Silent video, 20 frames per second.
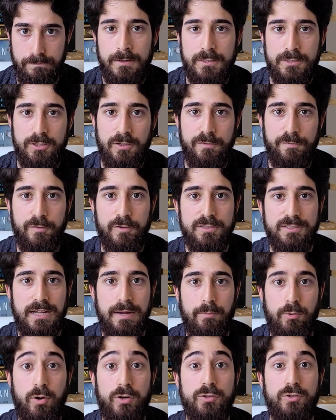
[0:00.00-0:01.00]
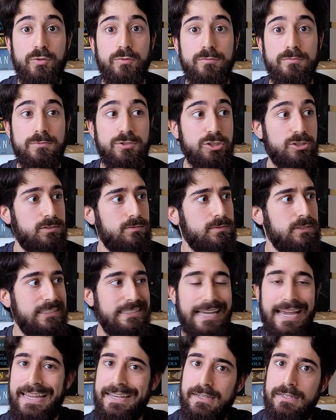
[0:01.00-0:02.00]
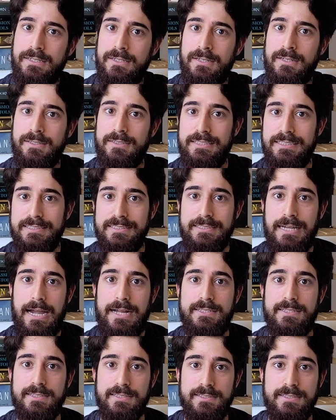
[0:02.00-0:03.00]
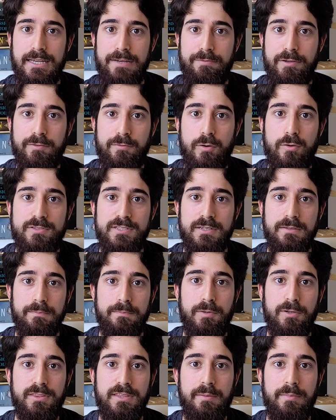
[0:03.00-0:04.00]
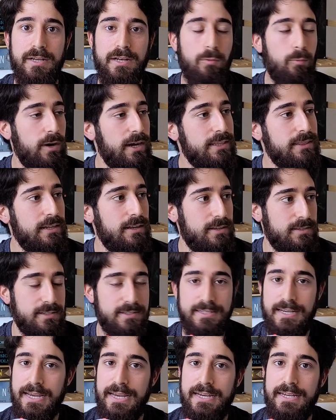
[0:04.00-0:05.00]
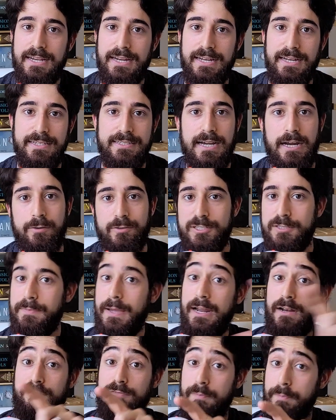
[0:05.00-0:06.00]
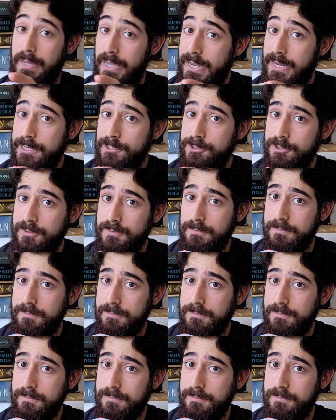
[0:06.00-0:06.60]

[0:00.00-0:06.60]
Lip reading: So first, I'm going to just yank the stats and saving throws and put them in a way that doesn't take an entire span of a page.